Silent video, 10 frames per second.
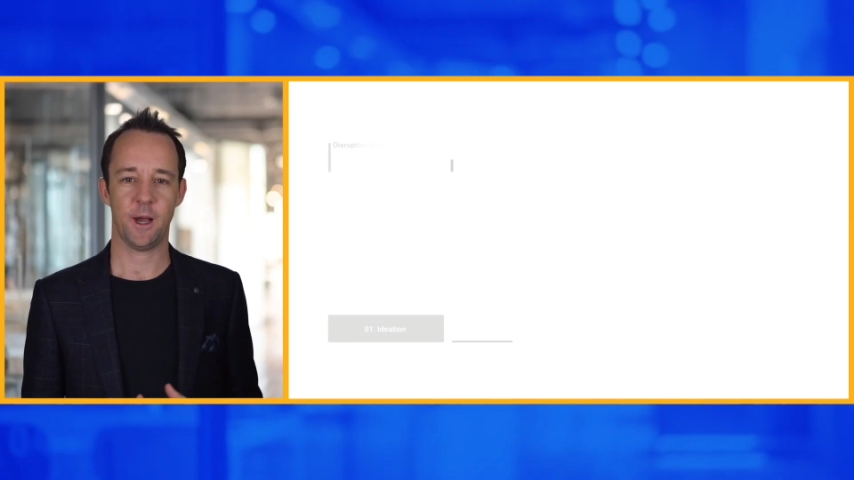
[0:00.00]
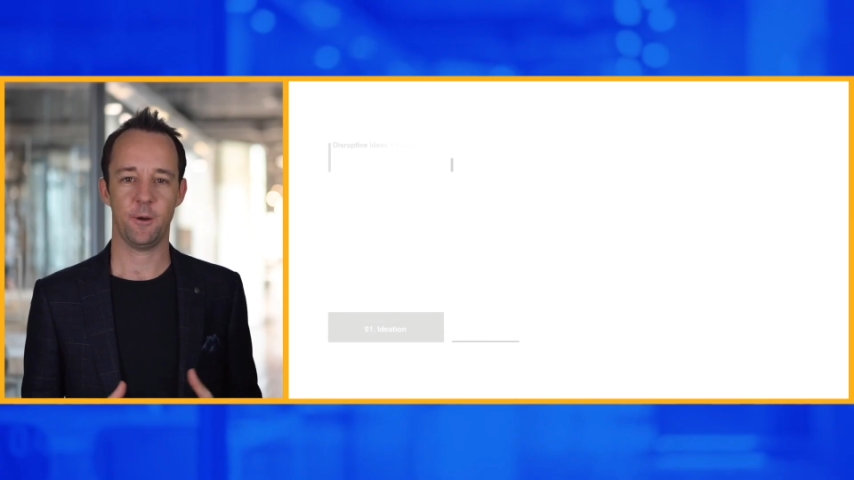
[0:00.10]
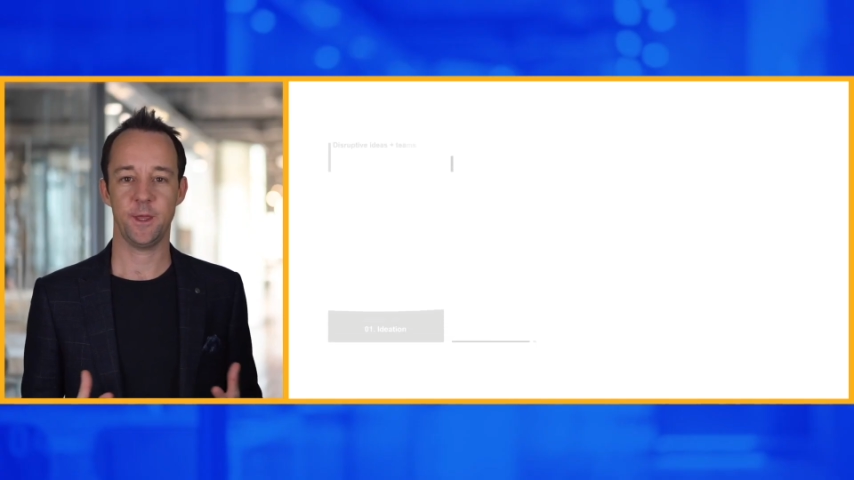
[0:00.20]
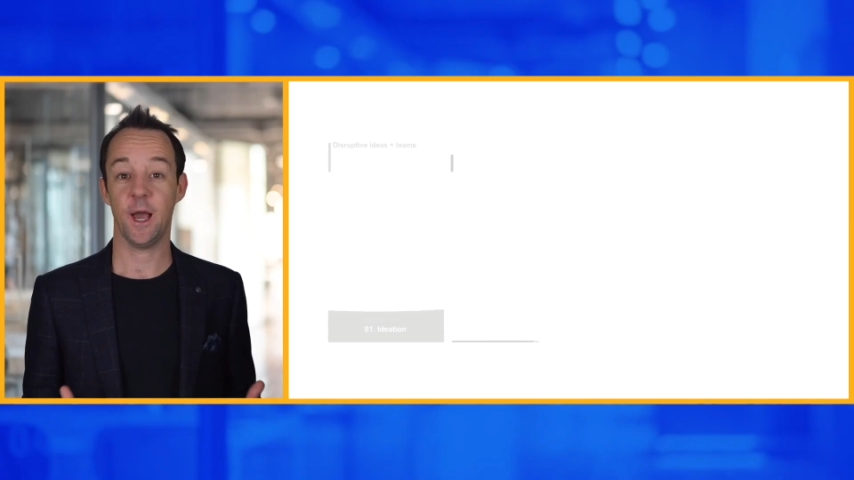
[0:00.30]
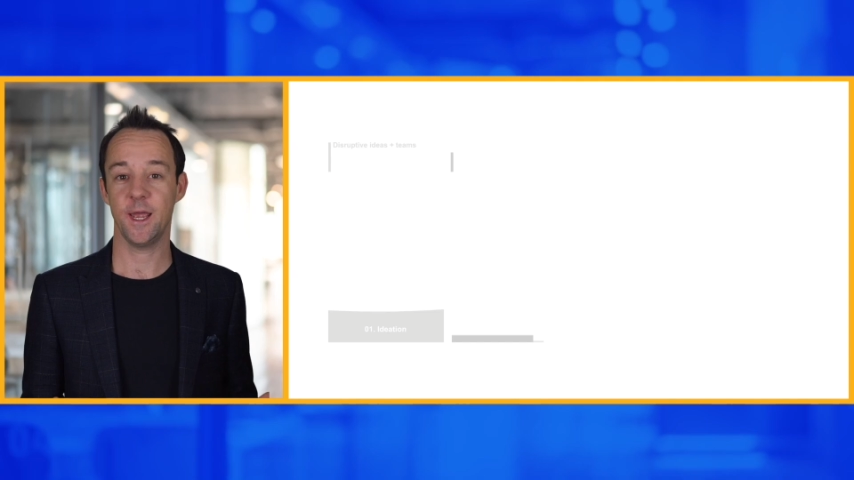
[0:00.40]

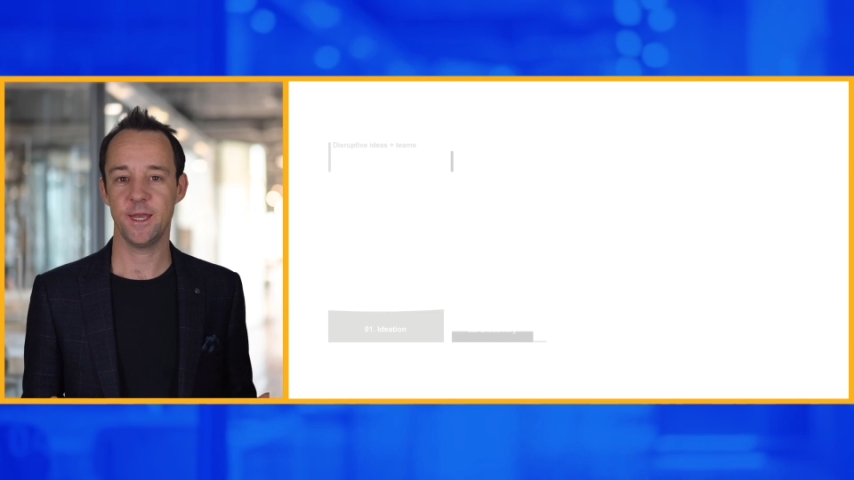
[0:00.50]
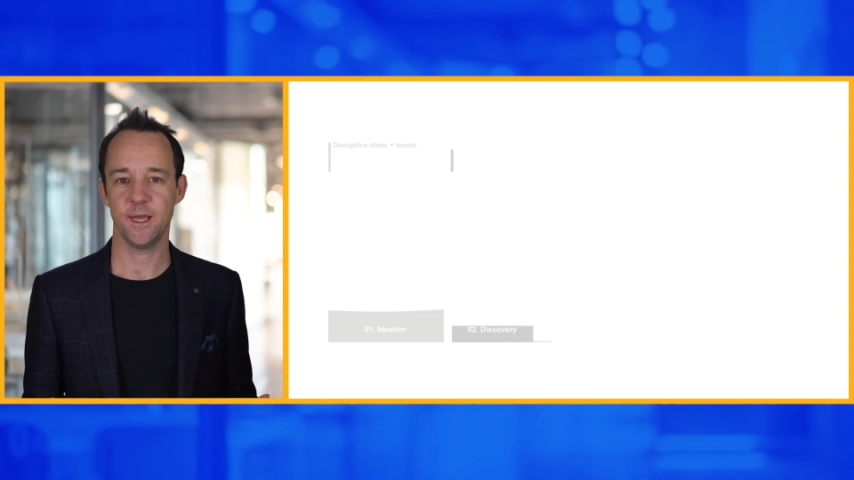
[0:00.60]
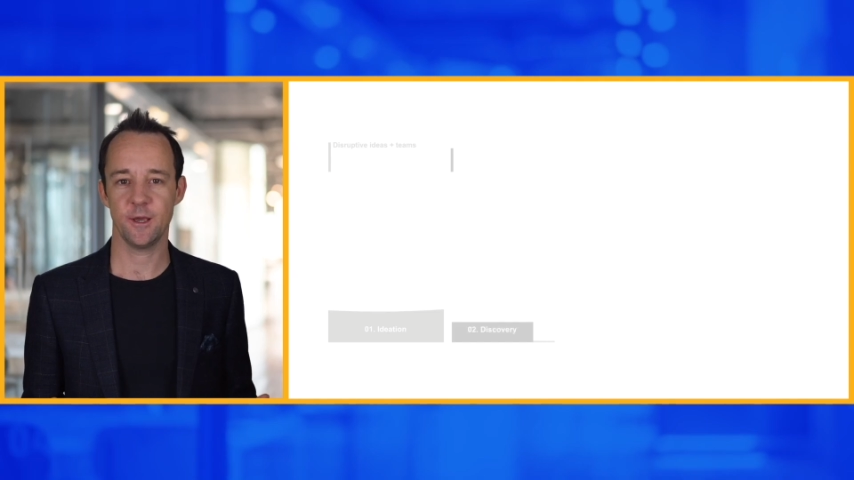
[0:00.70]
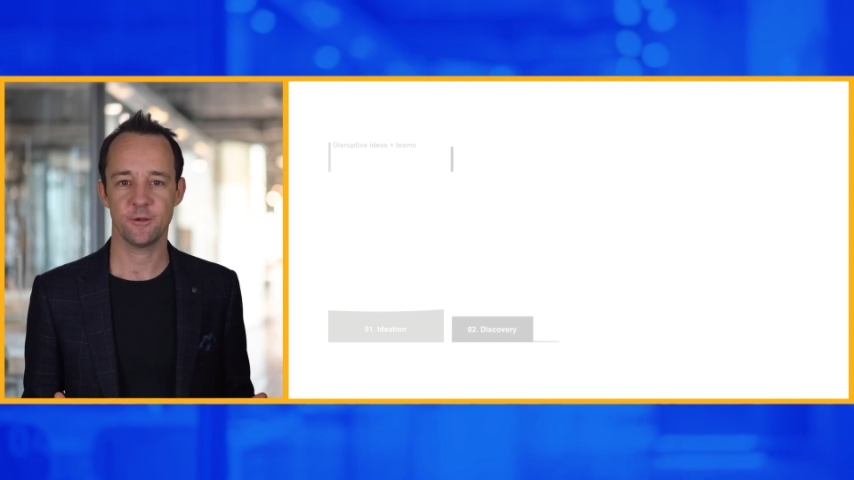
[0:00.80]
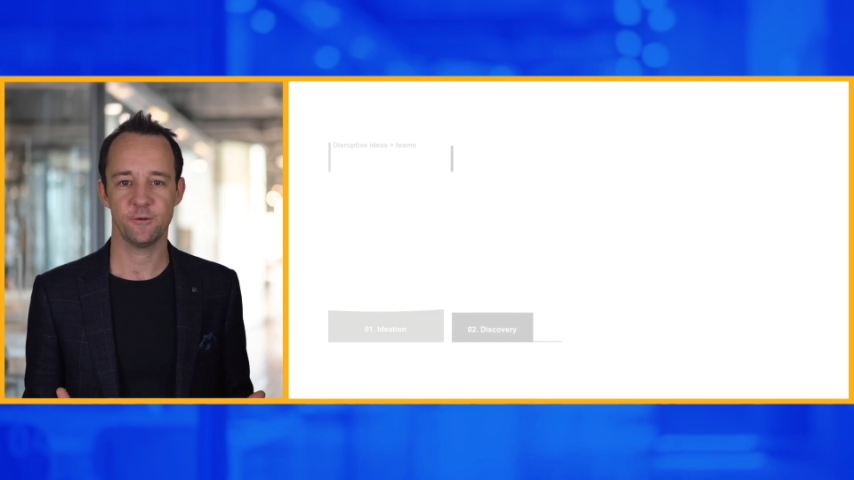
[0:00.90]
about the
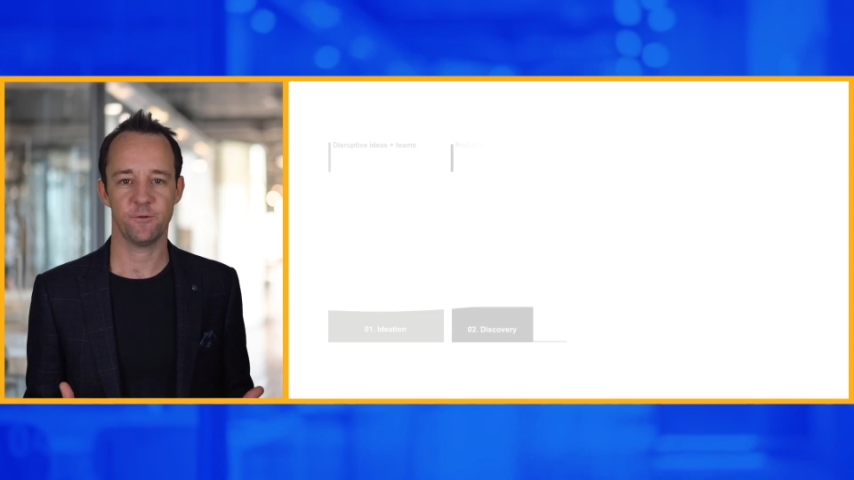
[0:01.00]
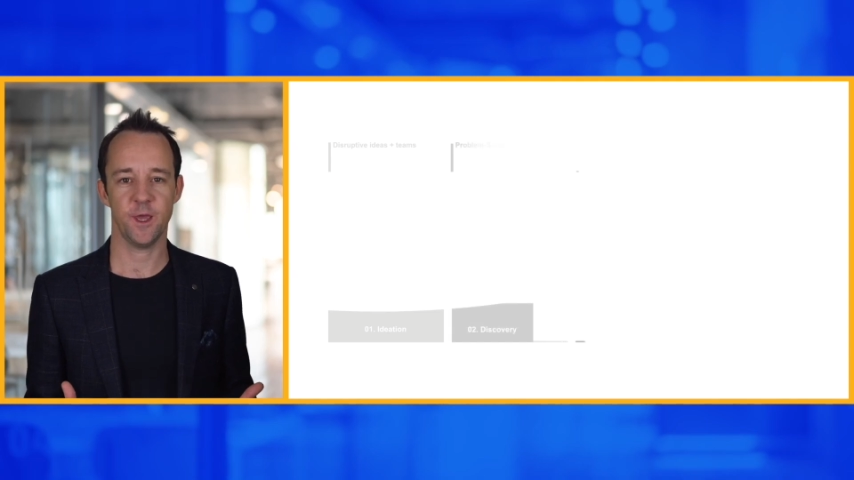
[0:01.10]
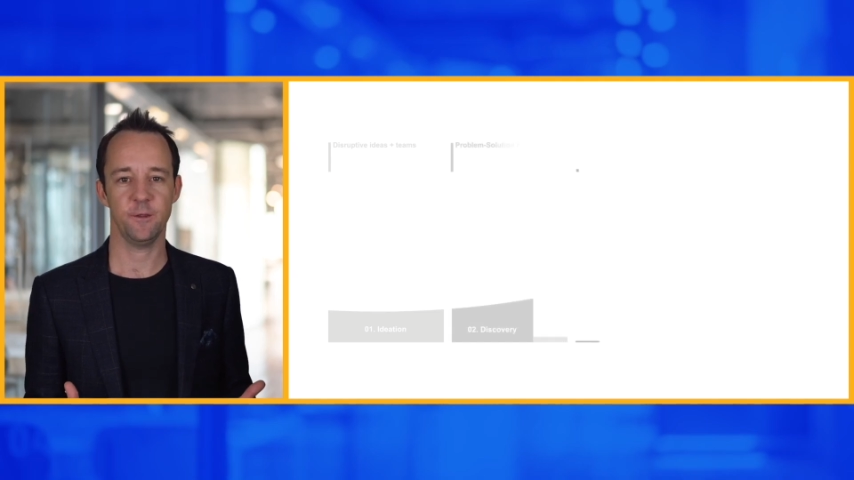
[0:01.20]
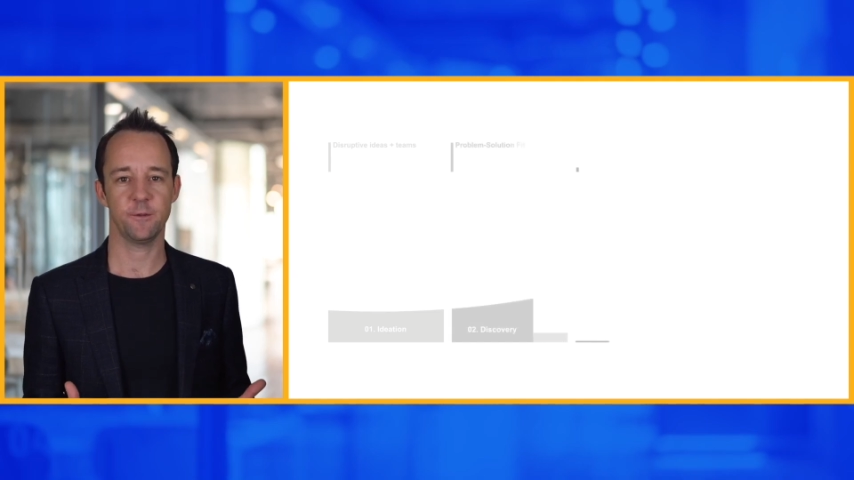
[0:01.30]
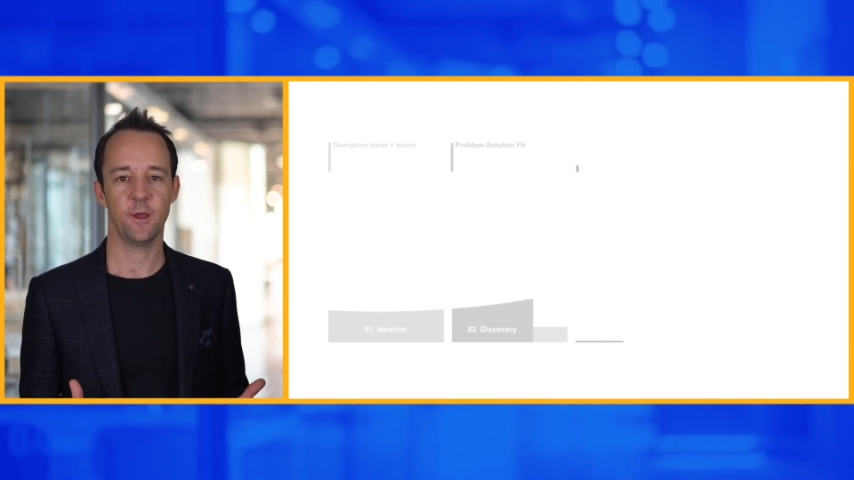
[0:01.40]
ideation
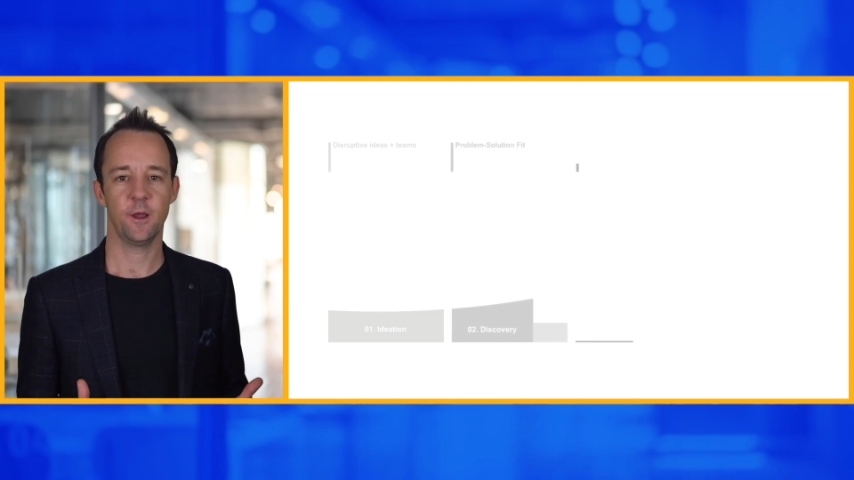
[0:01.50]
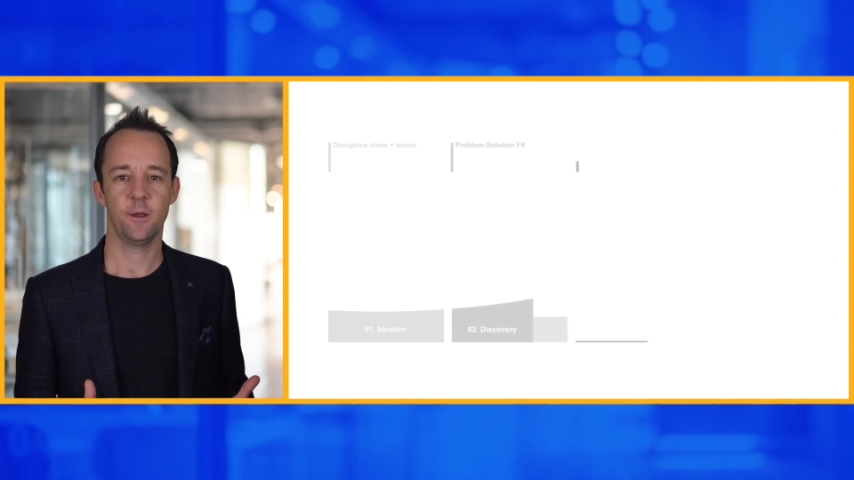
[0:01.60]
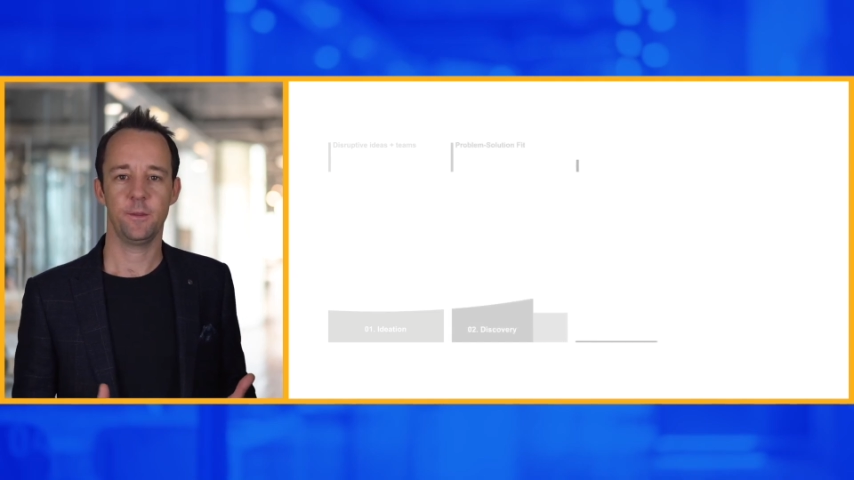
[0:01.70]
phase.